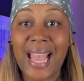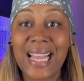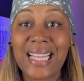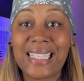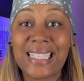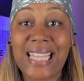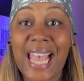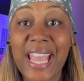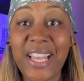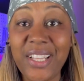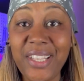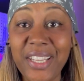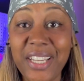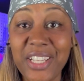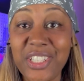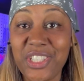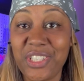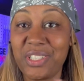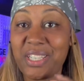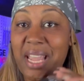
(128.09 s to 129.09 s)
Take a look
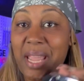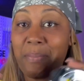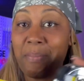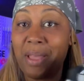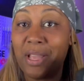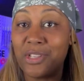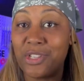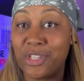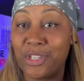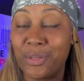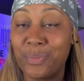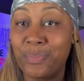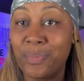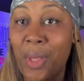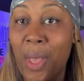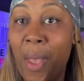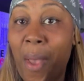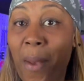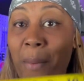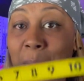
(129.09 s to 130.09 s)
at your tape measure.
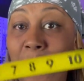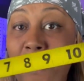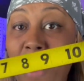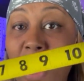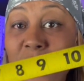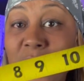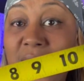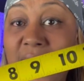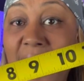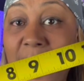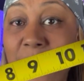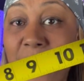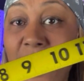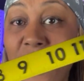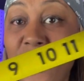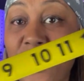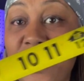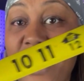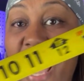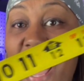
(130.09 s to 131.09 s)
Most tape
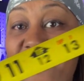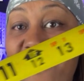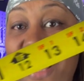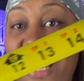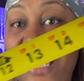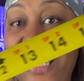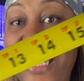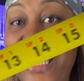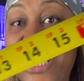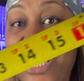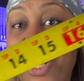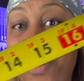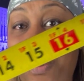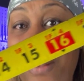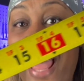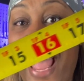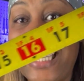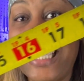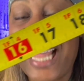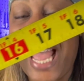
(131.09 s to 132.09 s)
measures have a little
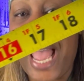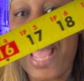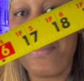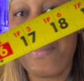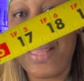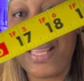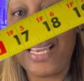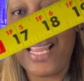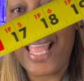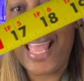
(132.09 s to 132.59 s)
black diamond